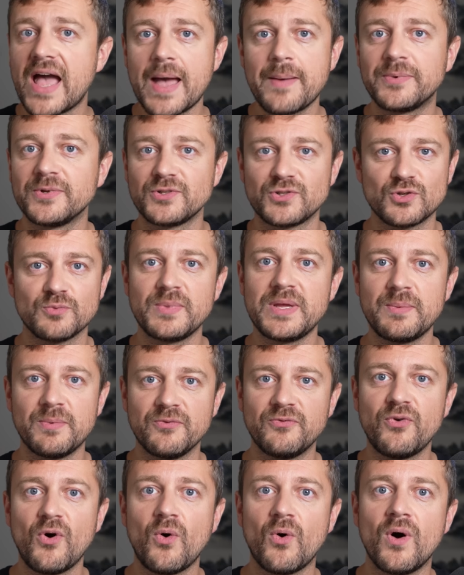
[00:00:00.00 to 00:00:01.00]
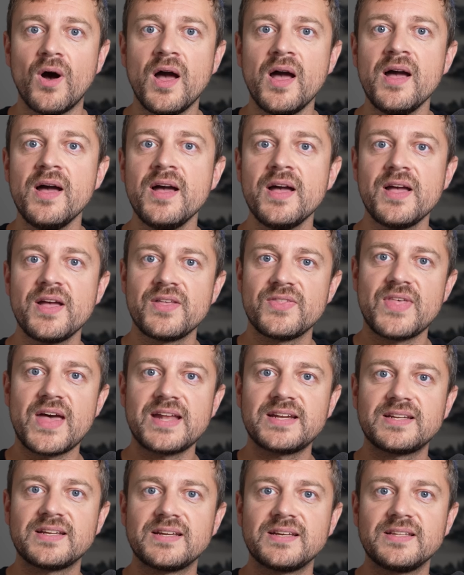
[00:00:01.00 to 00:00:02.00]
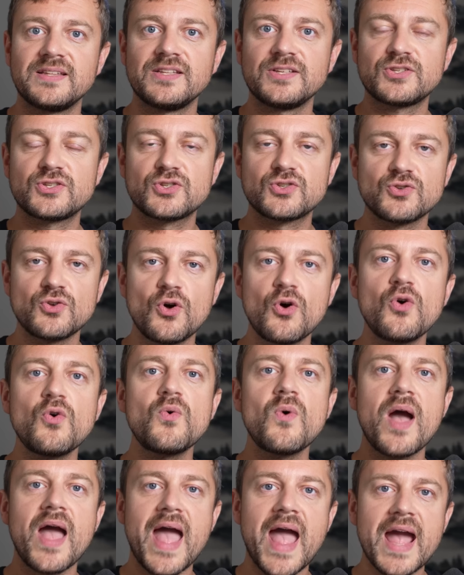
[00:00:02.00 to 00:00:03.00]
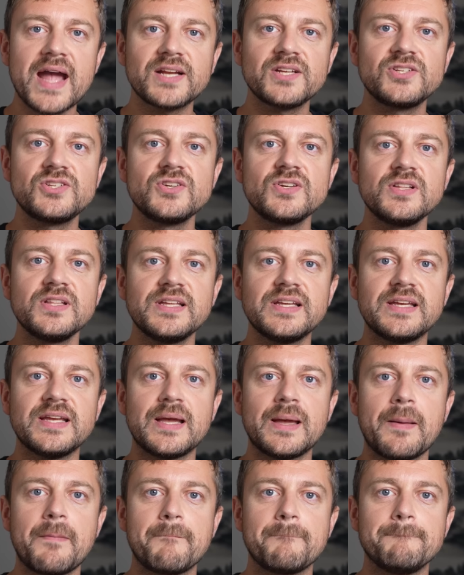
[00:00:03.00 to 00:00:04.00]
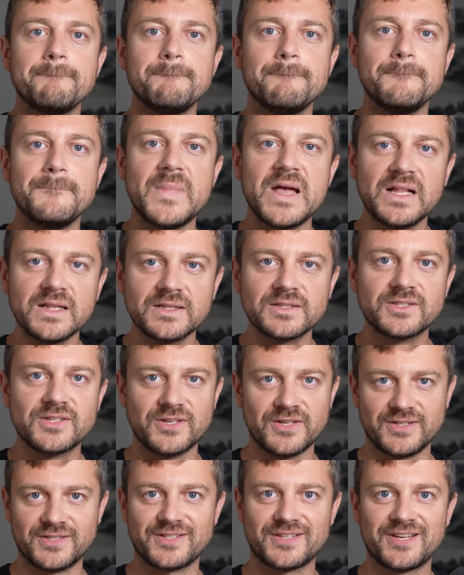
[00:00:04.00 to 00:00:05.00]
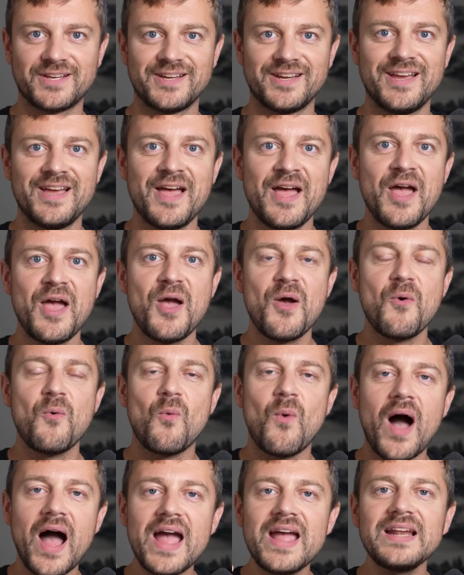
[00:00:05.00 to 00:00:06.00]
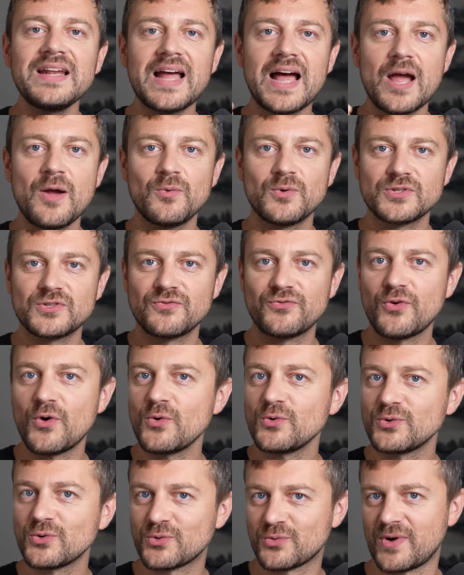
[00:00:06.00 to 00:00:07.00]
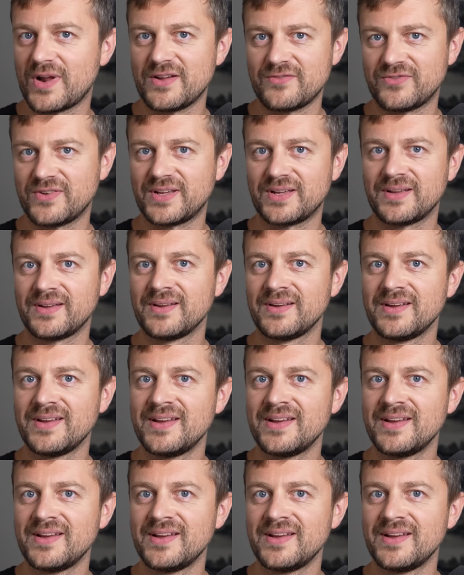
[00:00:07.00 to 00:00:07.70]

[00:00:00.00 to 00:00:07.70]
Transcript: happened to me before, that the snow actually melted while I was photographing.